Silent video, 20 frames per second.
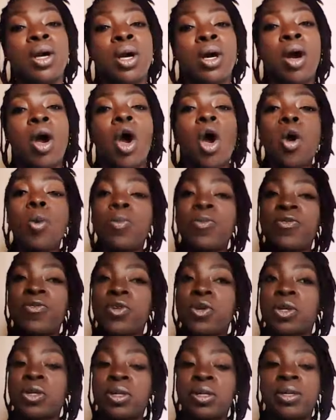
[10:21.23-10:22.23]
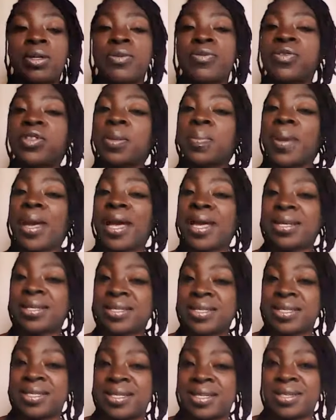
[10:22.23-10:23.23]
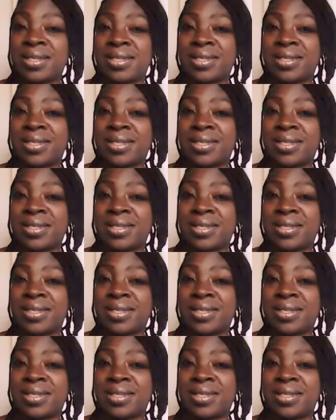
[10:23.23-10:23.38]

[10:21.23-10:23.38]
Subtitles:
hopeful for the best